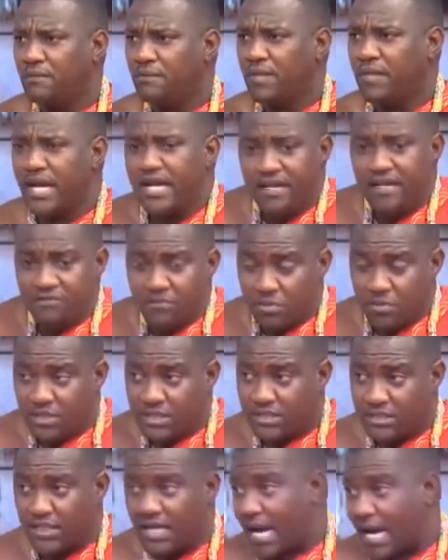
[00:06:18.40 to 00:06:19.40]
And everybody
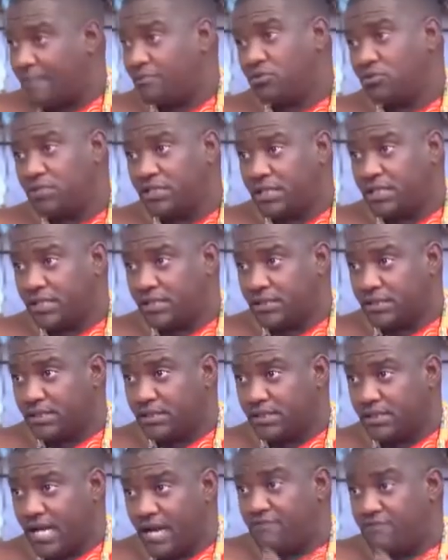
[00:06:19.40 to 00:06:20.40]
say, I'm not saying
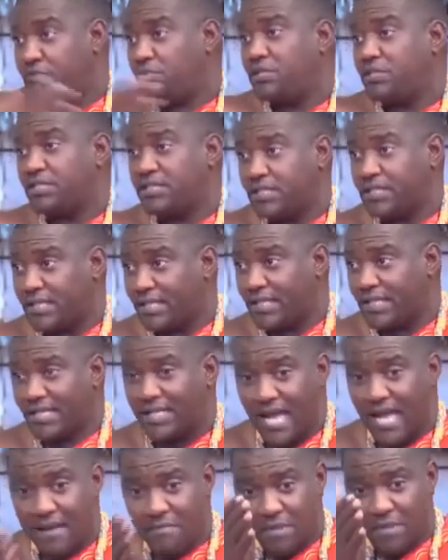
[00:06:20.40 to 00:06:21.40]
it. Everybody's saying that
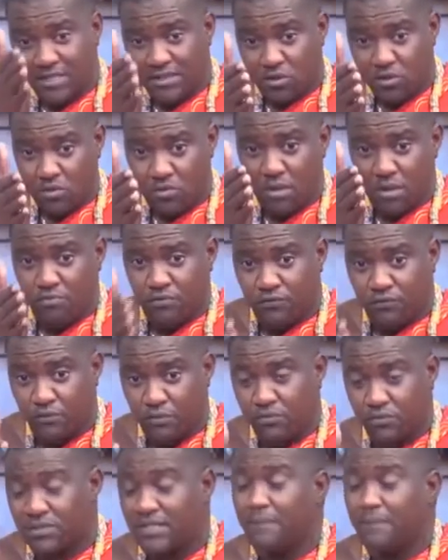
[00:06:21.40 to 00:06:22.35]
I match the woman boot for boot.